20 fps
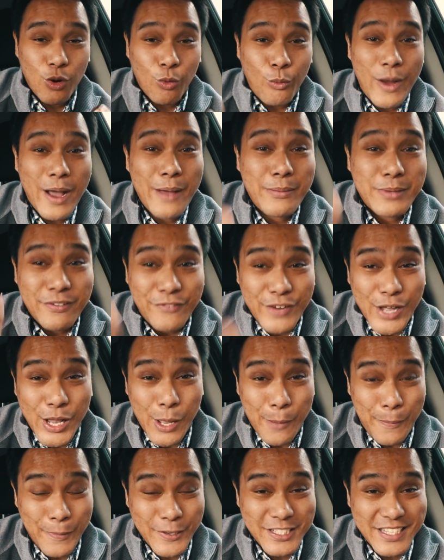web
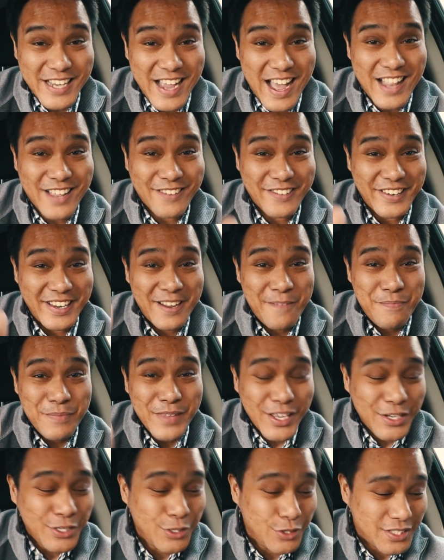developer salary
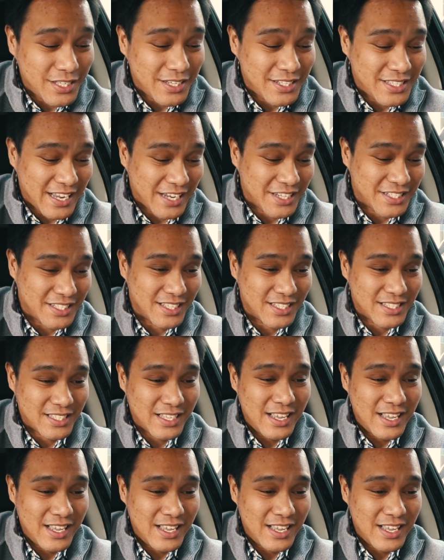in Houston, Texas.